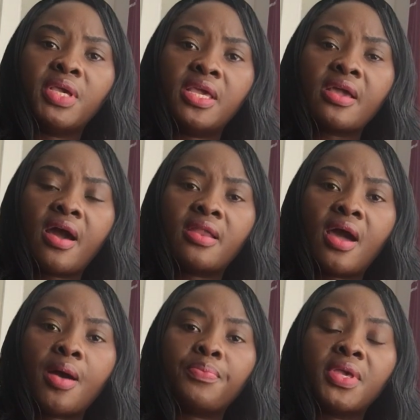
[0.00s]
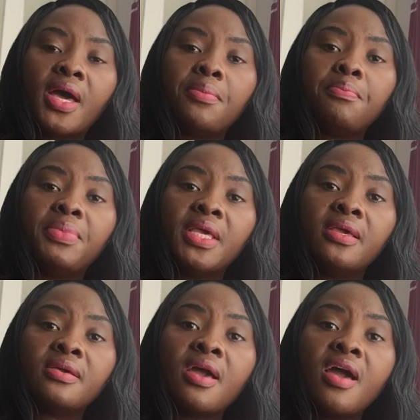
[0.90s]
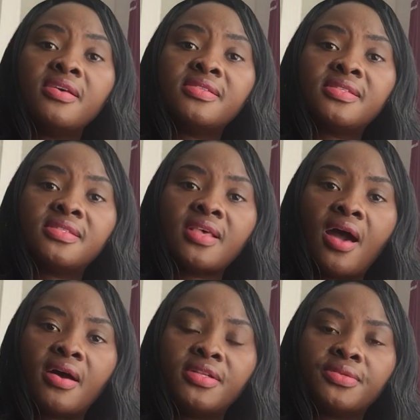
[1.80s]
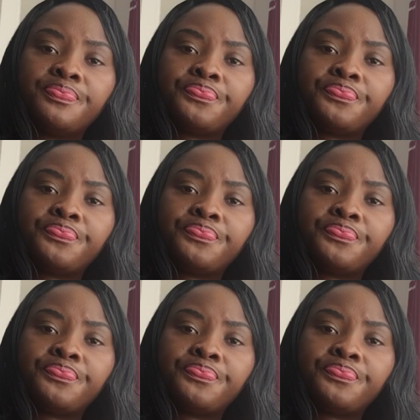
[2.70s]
being unhappy and being sad.